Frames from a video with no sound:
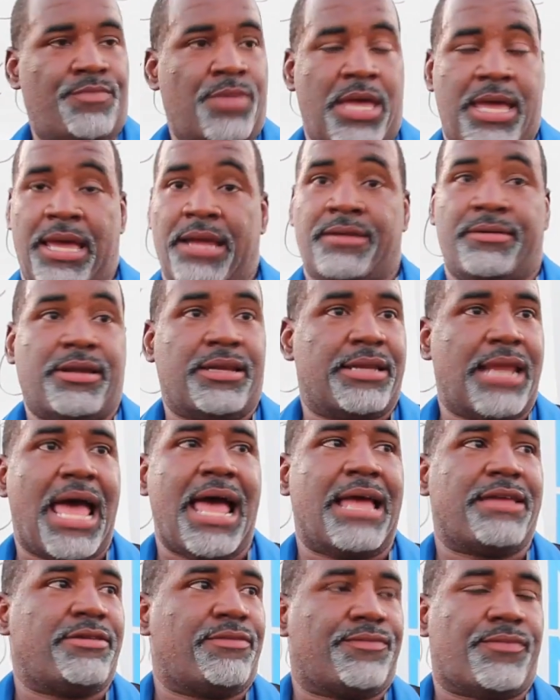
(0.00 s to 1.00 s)
and
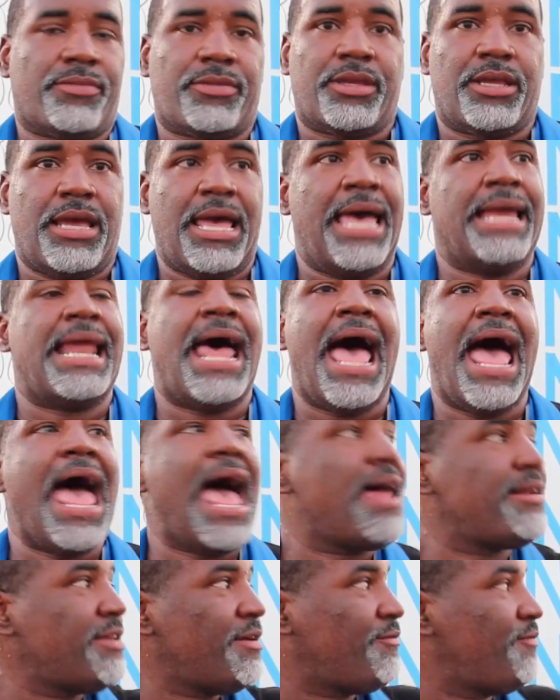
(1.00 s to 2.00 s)
I
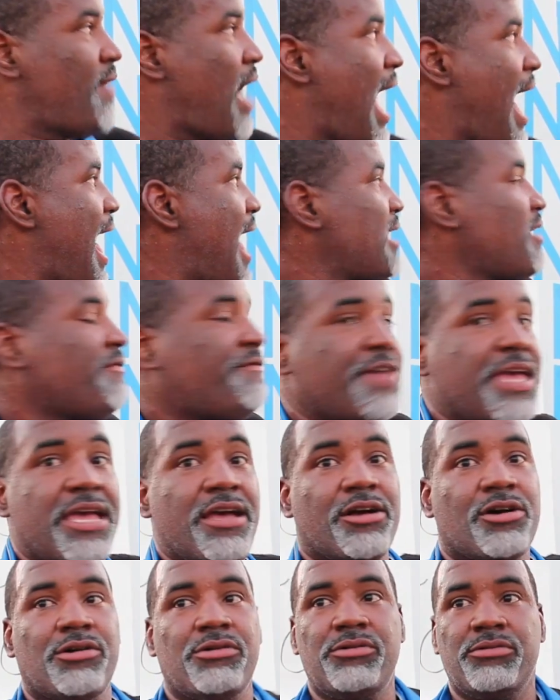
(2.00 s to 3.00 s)
had a
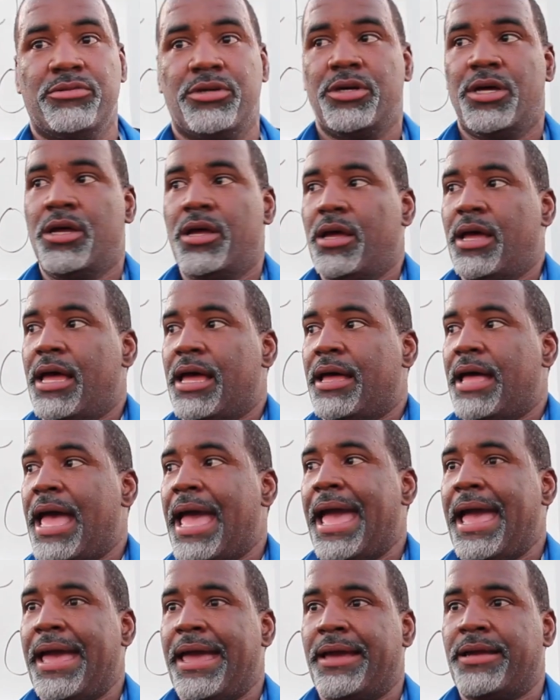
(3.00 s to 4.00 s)
vehicle
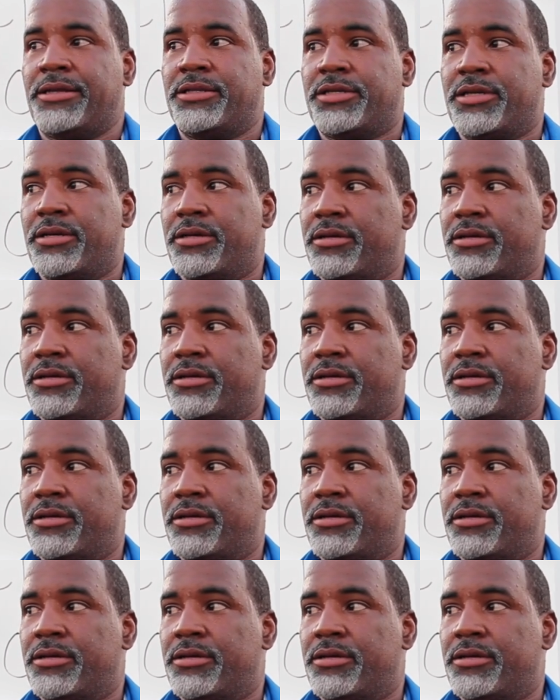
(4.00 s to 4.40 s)
and